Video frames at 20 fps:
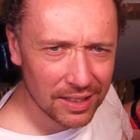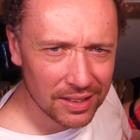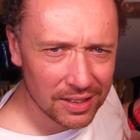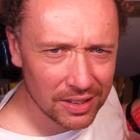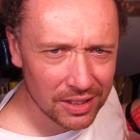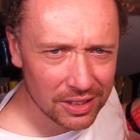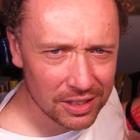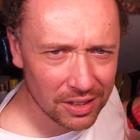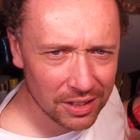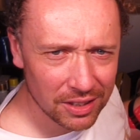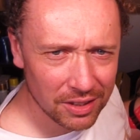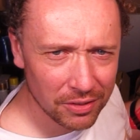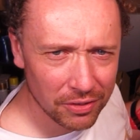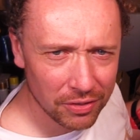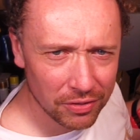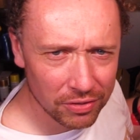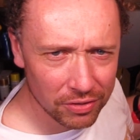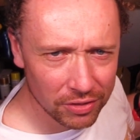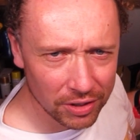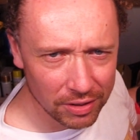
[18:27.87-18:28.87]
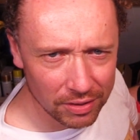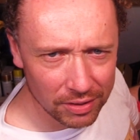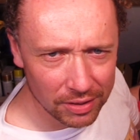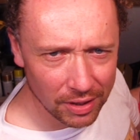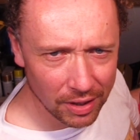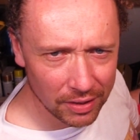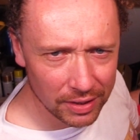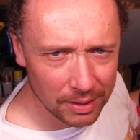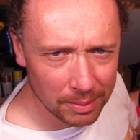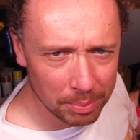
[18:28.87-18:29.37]
Looks like a fruit
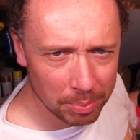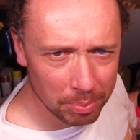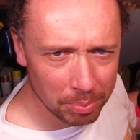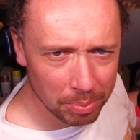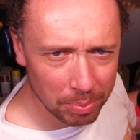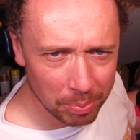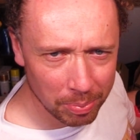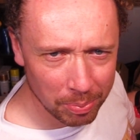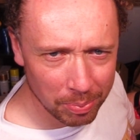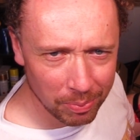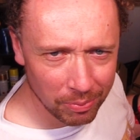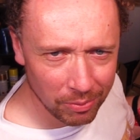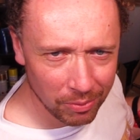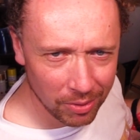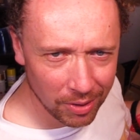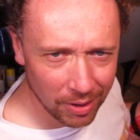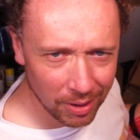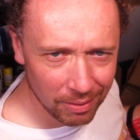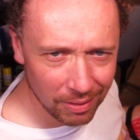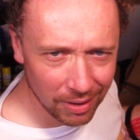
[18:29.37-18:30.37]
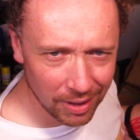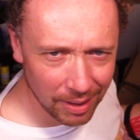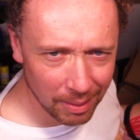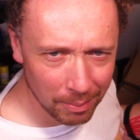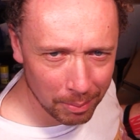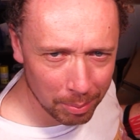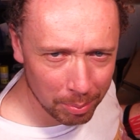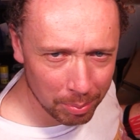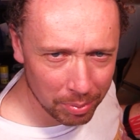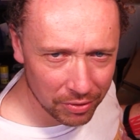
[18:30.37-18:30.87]
lolly roll
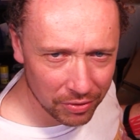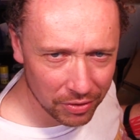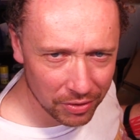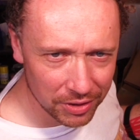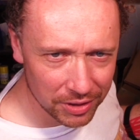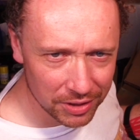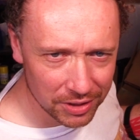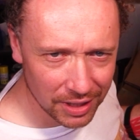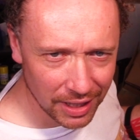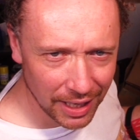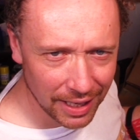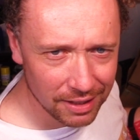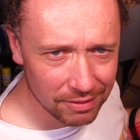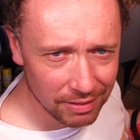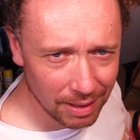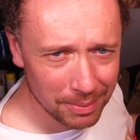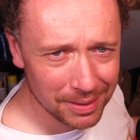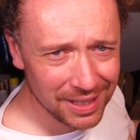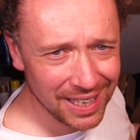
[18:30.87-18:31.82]
up before you took it out of the wrapper.